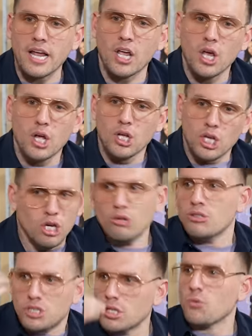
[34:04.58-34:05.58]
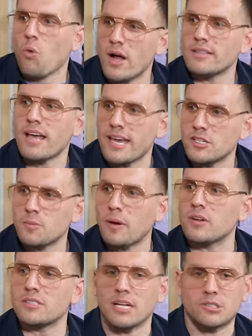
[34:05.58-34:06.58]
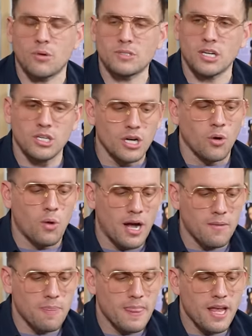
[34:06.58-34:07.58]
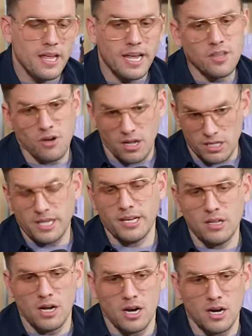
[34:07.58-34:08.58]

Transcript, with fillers: like you should one day experience that. So I was like, you know what? either I'll kill